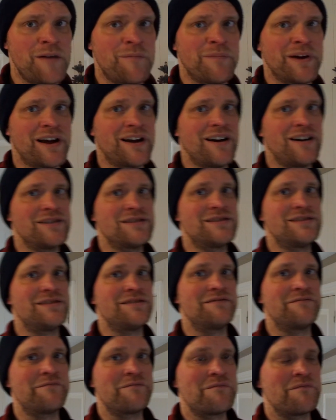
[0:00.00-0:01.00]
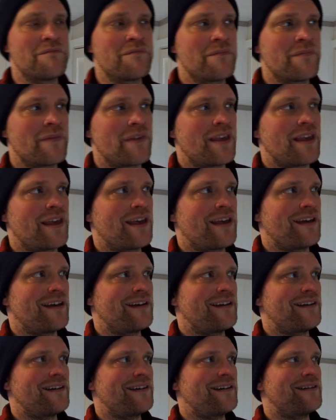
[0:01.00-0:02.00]
Because
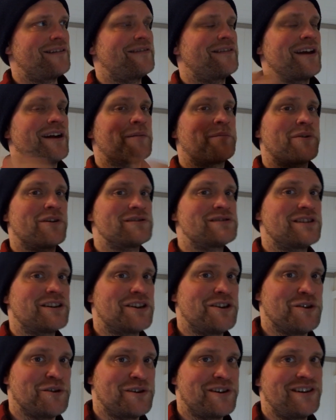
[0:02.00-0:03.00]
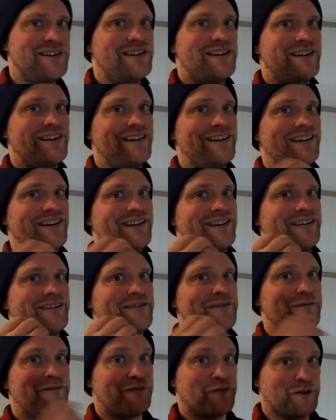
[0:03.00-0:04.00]
they are prosecuted
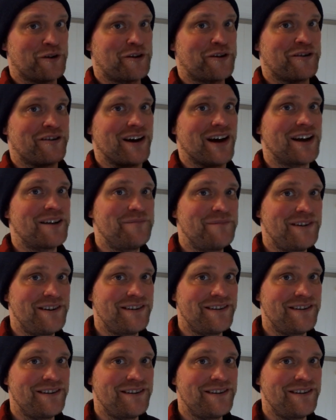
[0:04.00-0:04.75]
for a crime.